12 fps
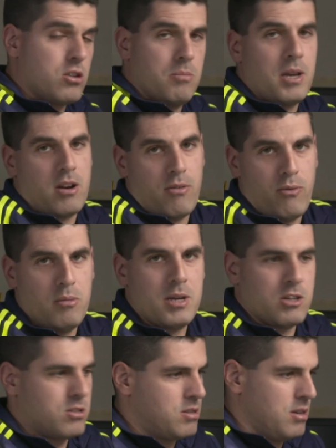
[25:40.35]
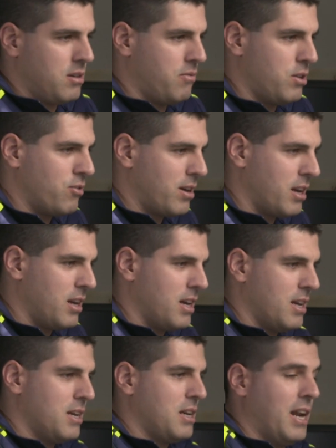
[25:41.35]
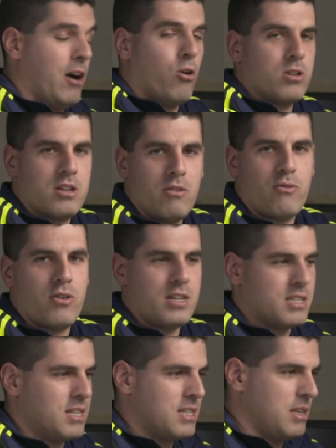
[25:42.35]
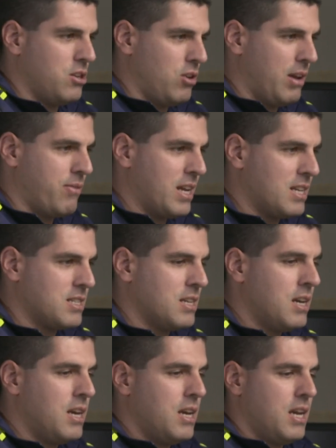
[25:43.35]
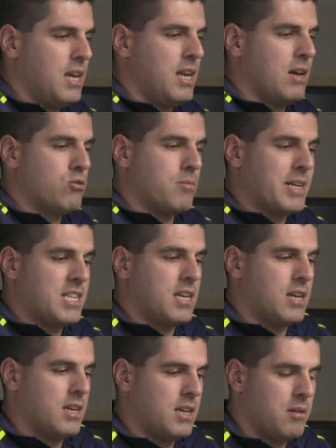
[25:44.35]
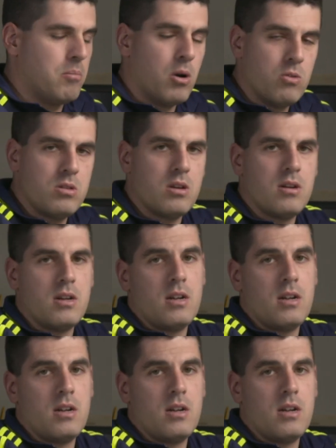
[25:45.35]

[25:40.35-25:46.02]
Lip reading: So be careful, because if you're in a hotel, for instance, and you leave that in automatic mode,